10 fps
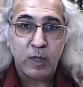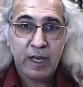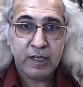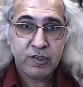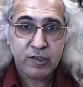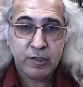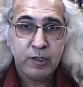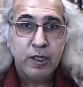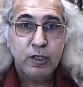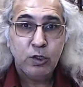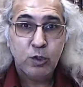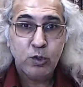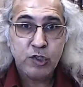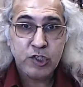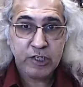action to
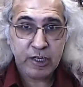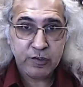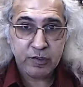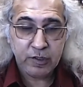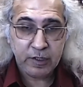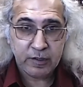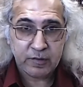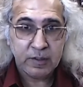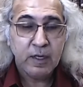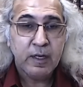change things.